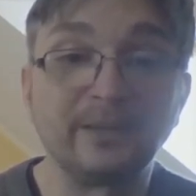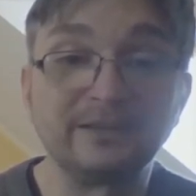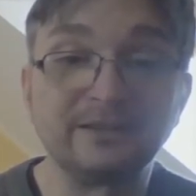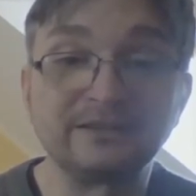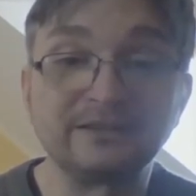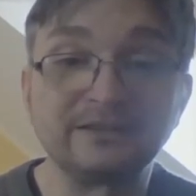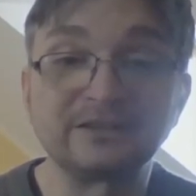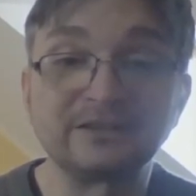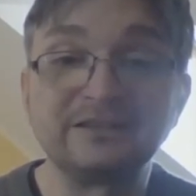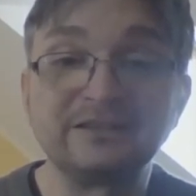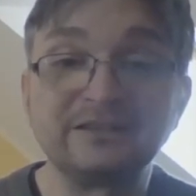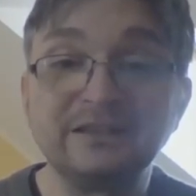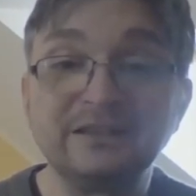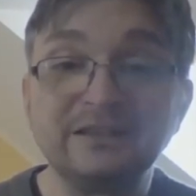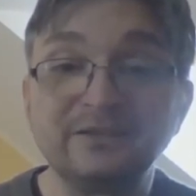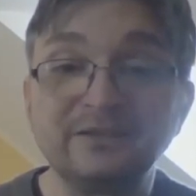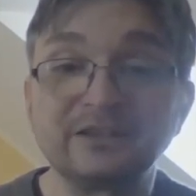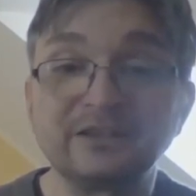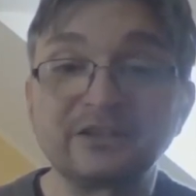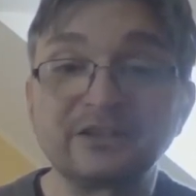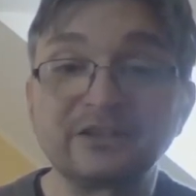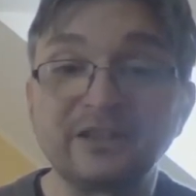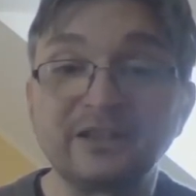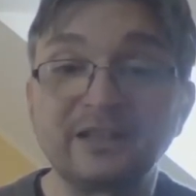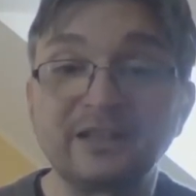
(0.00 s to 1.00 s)
a sequence
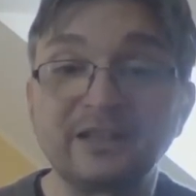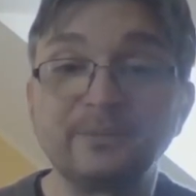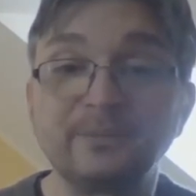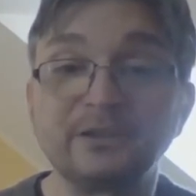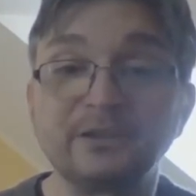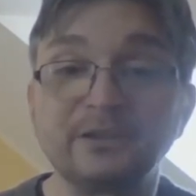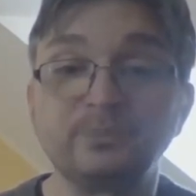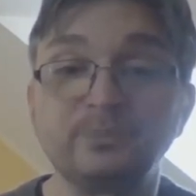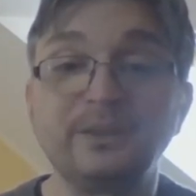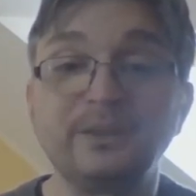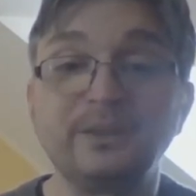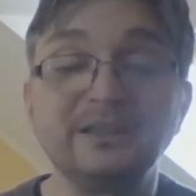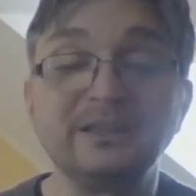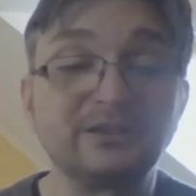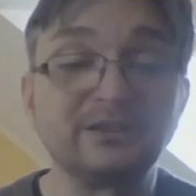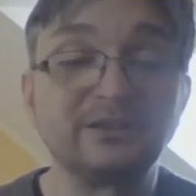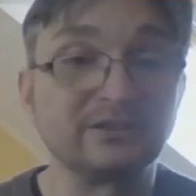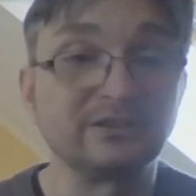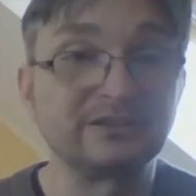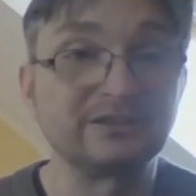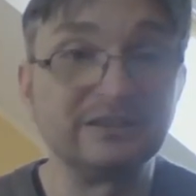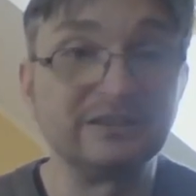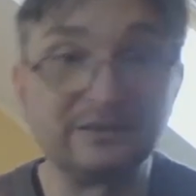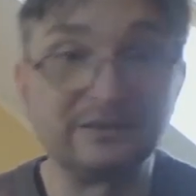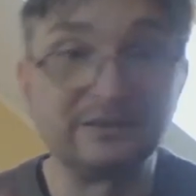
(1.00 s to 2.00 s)
alignment based on
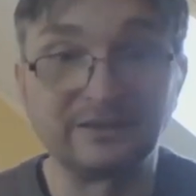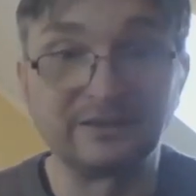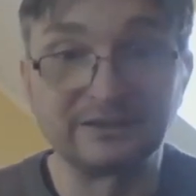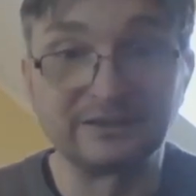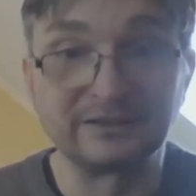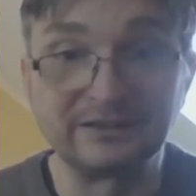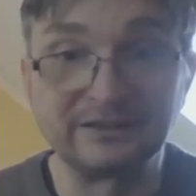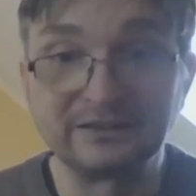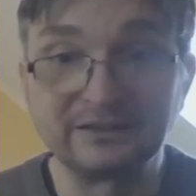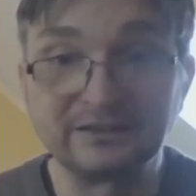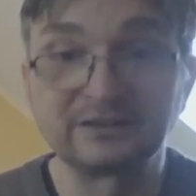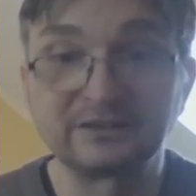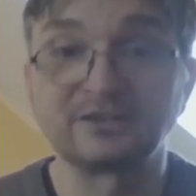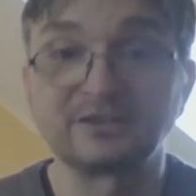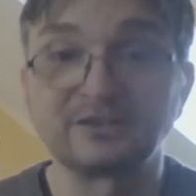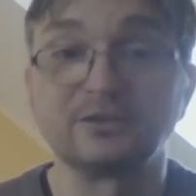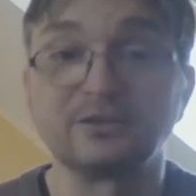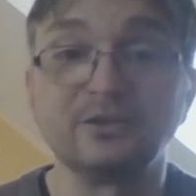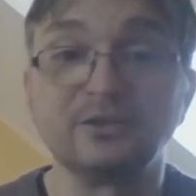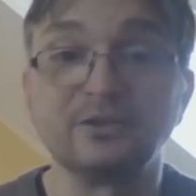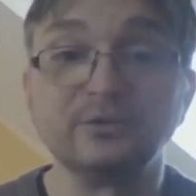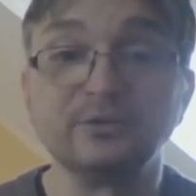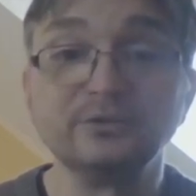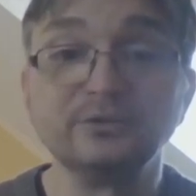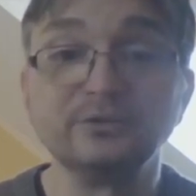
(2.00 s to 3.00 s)
sequences
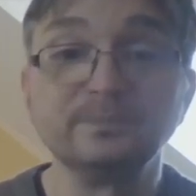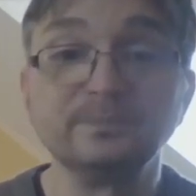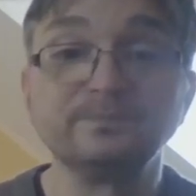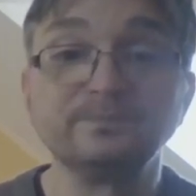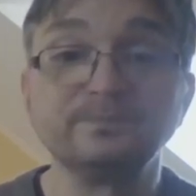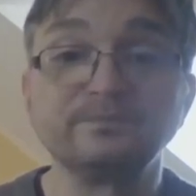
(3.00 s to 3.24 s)
alone,